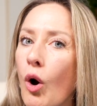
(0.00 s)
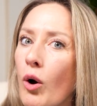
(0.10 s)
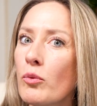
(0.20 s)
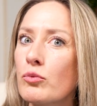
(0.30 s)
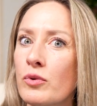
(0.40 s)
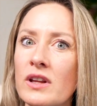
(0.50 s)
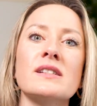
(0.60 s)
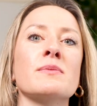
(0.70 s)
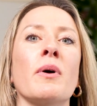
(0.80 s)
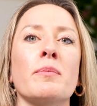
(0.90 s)
all really
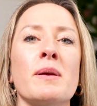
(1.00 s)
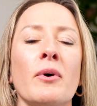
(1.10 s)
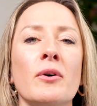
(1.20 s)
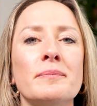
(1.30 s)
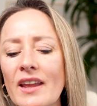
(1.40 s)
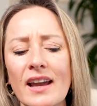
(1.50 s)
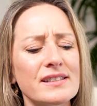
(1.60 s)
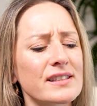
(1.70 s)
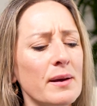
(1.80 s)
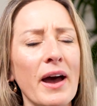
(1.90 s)
smart people. And
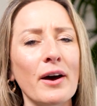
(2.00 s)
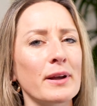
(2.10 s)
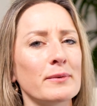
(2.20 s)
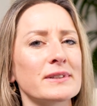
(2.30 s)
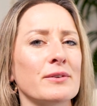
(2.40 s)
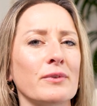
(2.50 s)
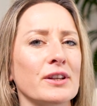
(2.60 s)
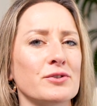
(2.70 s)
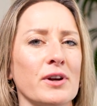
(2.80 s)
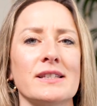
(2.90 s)
somehow that wasn't
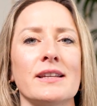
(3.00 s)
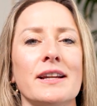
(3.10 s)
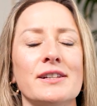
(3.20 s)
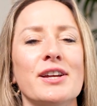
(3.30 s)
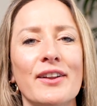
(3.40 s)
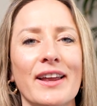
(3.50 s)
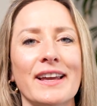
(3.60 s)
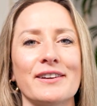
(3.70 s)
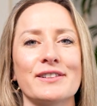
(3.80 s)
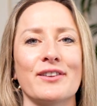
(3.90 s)
really translating to like
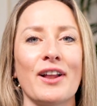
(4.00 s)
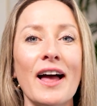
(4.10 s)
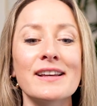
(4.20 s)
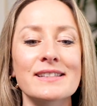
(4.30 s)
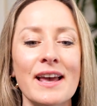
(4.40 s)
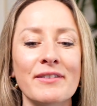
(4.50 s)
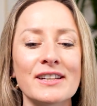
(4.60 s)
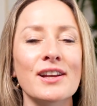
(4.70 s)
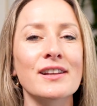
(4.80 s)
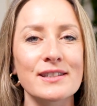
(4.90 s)
our clients having
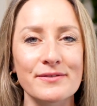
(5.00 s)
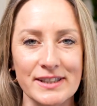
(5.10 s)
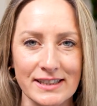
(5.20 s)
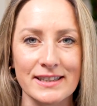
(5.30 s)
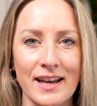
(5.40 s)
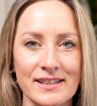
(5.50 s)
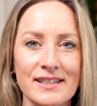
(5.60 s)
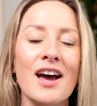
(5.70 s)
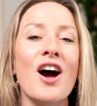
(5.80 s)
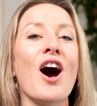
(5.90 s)
tons of success,
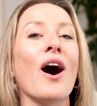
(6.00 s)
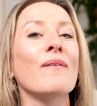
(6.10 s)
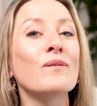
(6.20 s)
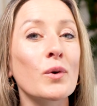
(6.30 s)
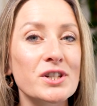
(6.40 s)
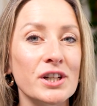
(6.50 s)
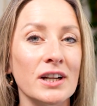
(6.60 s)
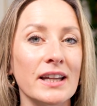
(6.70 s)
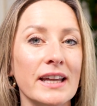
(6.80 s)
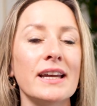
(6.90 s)

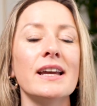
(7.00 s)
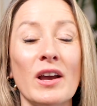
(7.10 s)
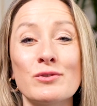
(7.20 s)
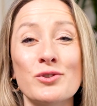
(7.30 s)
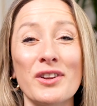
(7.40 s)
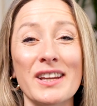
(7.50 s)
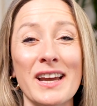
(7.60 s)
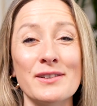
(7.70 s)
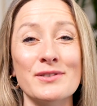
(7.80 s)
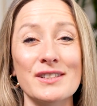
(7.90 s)
unfortunately. I was really
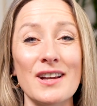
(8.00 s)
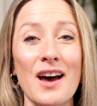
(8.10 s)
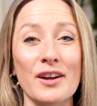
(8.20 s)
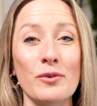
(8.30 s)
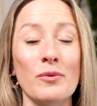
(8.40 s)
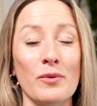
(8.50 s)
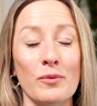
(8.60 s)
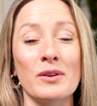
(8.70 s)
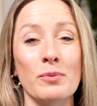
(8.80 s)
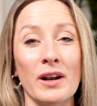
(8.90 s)
kind of stuck
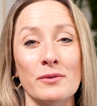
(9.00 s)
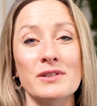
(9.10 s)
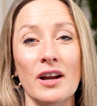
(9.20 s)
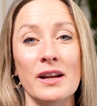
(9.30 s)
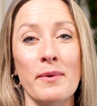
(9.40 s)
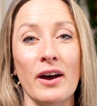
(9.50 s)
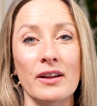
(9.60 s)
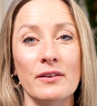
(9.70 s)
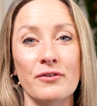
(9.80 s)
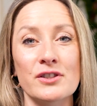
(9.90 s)
with what I was talking about
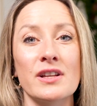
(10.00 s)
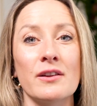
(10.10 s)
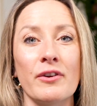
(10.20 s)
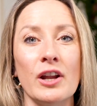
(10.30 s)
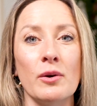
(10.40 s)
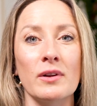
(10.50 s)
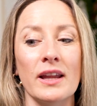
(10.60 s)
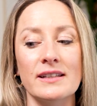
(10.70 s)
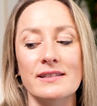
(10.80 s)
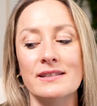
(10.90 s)
in the first of the video.
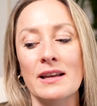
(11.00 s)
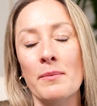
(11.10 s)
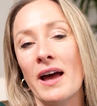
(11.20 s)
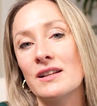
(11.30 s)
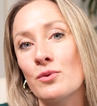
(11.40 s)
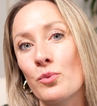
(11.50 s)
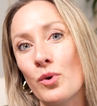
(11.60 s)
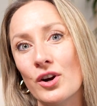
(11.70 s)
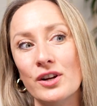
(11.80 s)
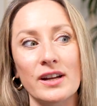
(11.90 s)
Like some ads would
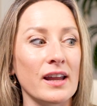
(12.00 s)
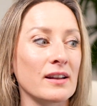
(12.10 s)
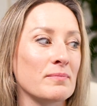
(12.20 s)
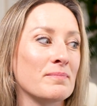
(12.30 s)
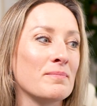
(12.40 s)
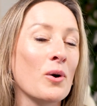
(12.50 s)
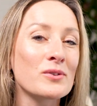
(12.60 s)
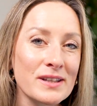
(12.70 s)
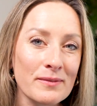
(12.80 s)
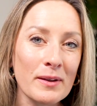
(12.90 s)
work and
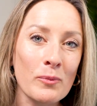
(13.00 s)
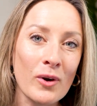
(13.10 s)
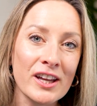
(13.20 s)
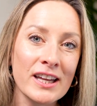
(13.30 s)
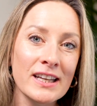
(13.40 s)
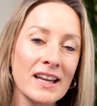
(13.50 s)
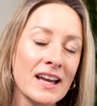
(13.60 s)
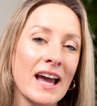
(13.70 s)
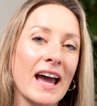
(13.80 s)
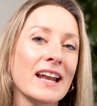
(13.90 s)
most of them wouldn't.
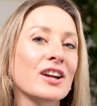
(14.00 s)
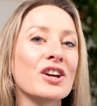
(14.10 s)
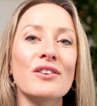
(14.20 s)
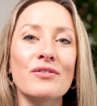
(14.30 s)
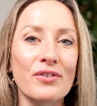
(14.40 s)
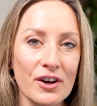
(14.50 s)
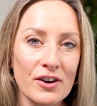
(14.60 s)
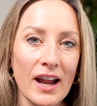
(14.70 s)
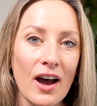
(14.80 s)
And I couldn't figure it